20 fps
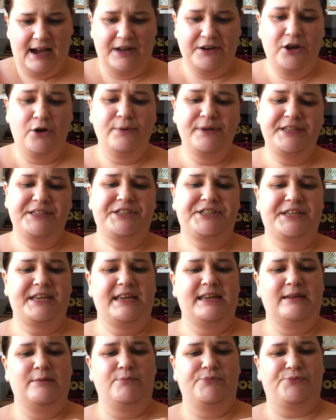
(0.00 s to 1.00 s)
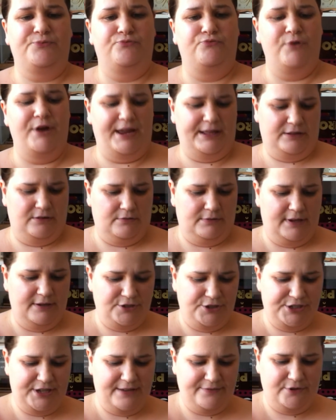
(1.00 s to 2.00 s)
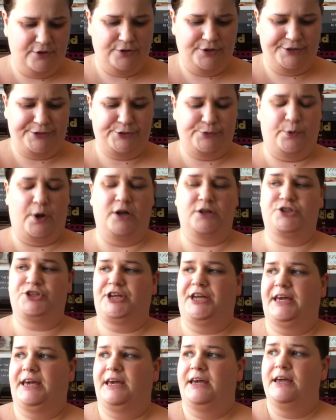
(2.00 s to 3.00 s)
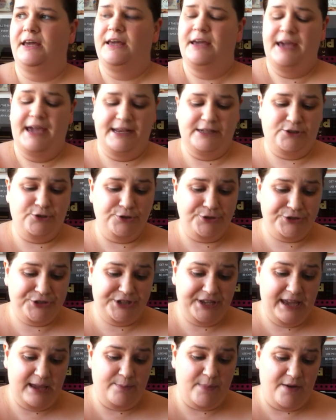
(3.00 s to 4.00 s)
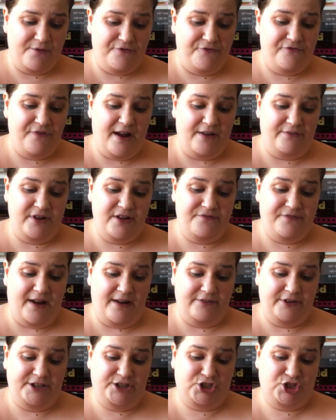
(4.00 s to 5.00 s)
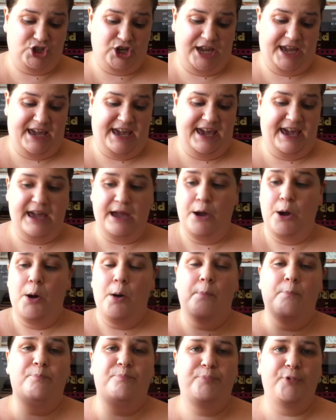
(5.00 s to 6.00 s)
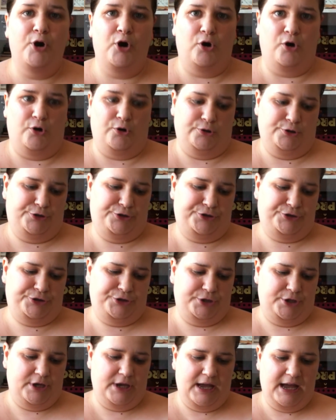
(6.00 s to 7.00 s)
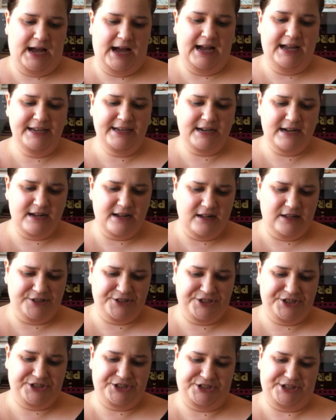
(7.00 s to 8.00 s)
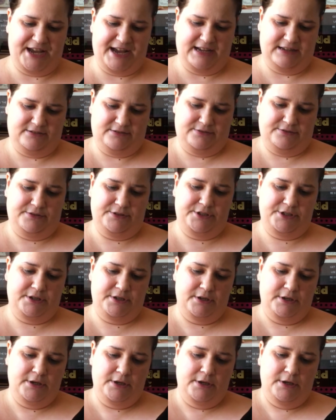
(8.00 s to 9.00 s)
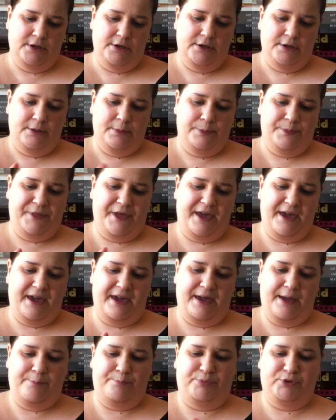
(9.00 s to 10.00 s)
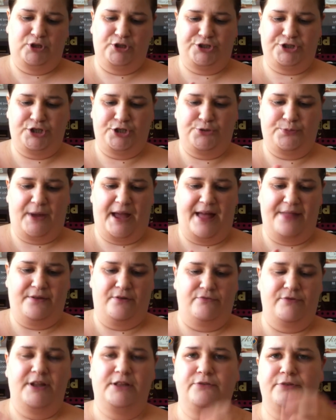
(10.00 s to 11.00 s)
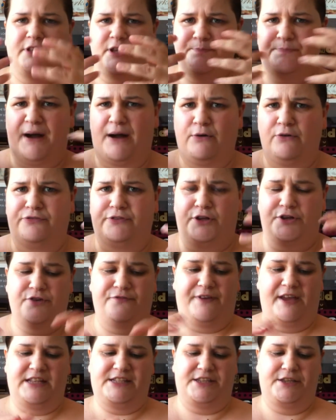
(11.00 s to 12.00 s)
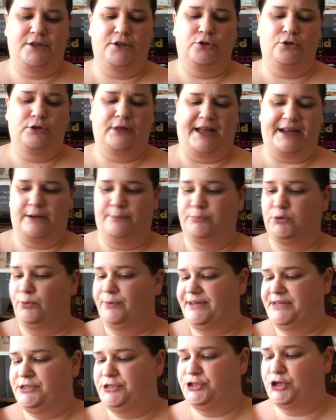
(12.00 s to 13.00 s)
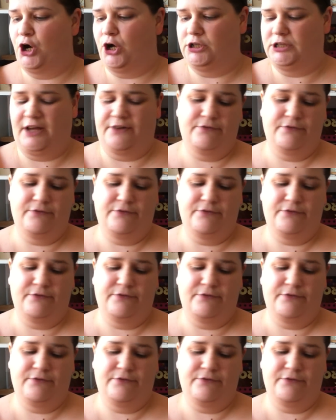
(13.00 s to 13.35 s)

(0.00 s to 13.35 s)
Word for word: I know it seems really... Let's just have another swatch here. It does seem very, very sheer, but I can't stand the blushes where they're really, really powerful on your face and you look like a blooming doll.